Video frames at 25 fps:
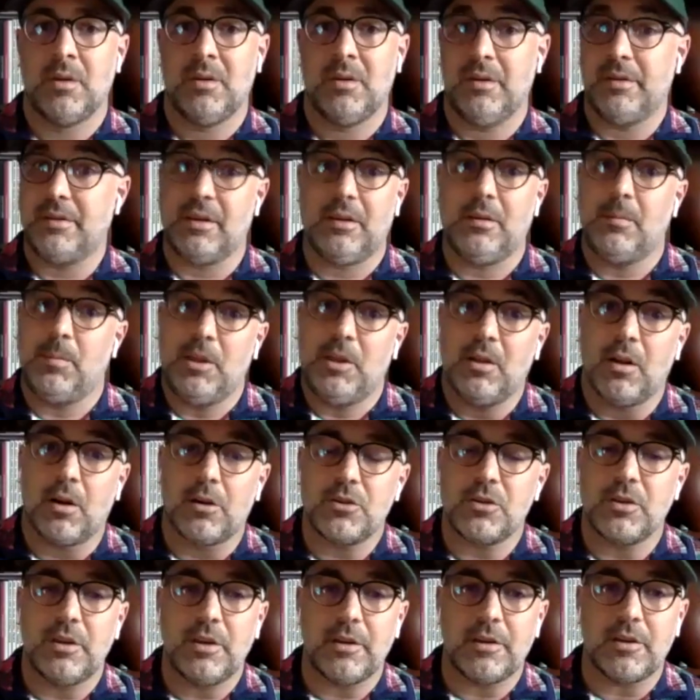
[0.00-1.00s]
It's going to be
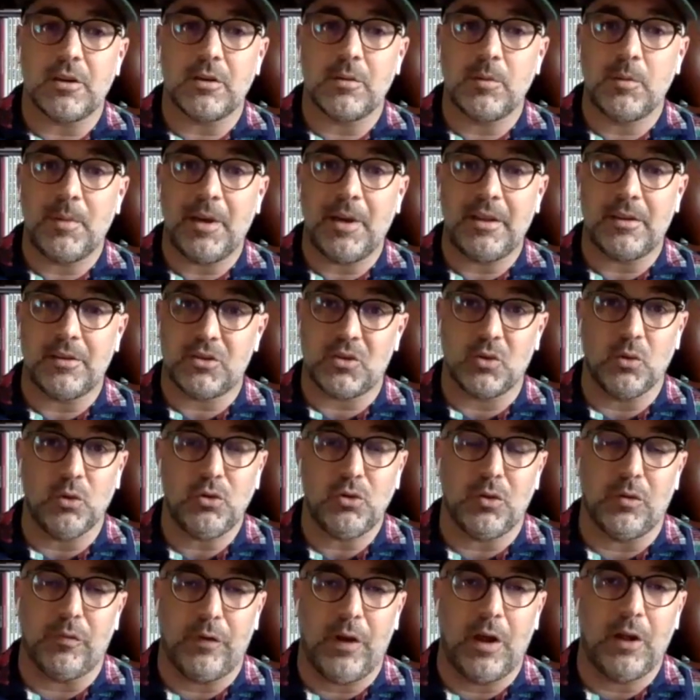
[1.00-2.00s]
largely determined by their
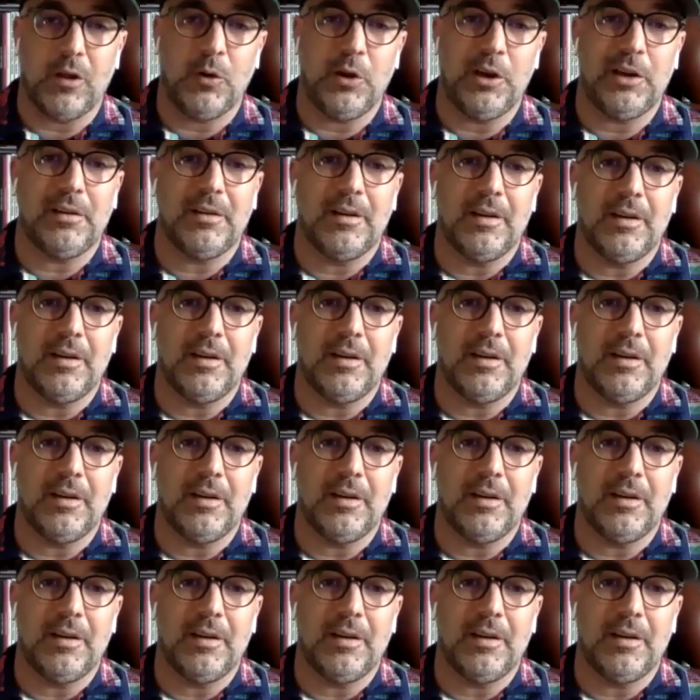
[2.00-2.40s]
social following